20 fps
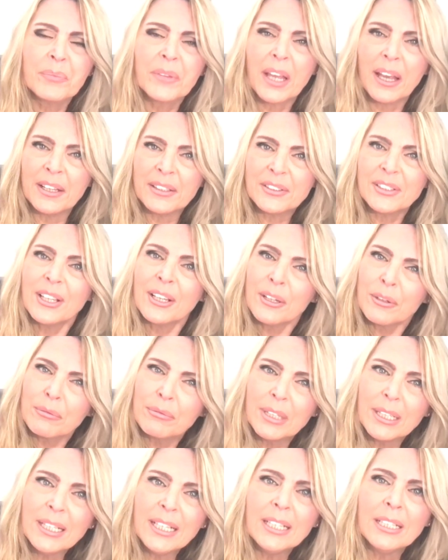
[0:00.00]
and
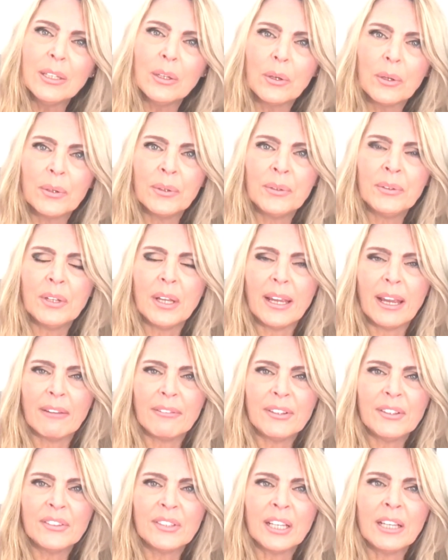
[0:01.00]
really learn
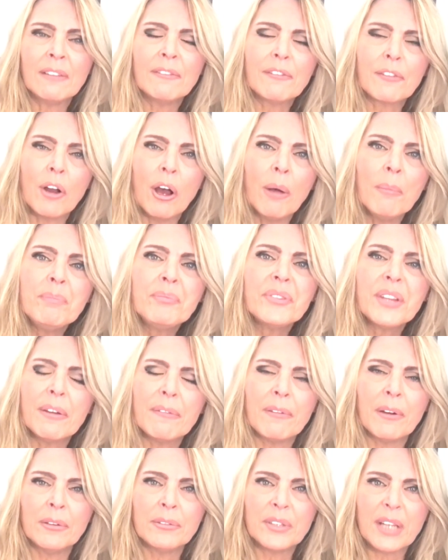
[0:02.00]
everything from the
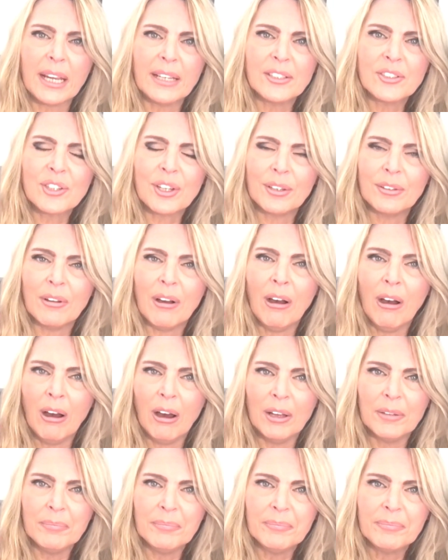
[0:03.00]
foundation
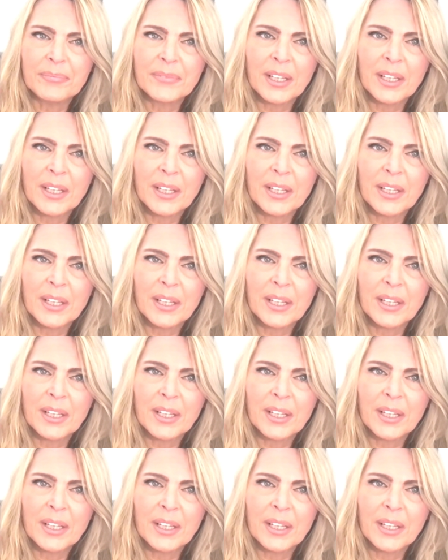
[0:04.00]
on.